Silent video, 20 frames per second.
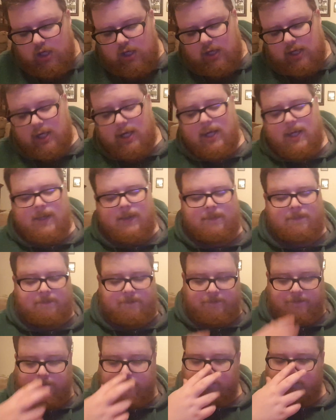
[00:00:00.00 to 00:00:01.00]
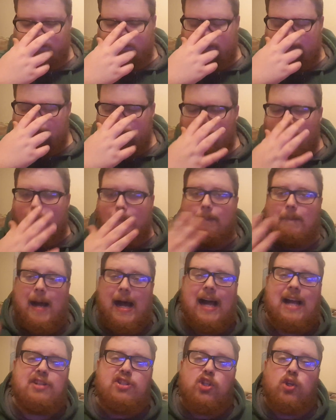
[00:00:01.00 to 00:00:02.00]

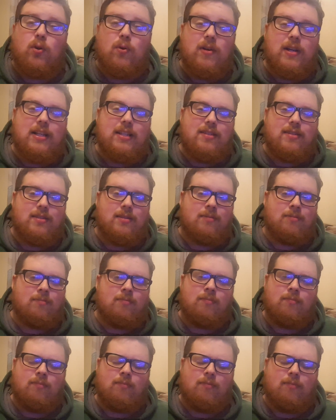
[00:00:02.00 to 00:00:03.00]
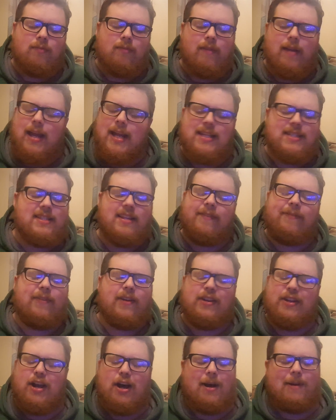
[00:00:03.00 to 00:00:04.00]
My choice is the
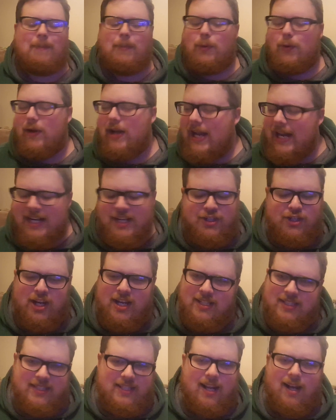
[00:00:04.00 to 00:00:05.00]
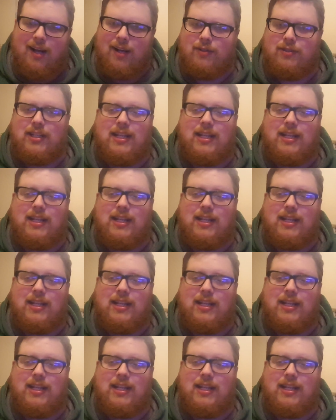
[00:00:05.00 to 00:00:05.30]
phenomenal AJ Styles.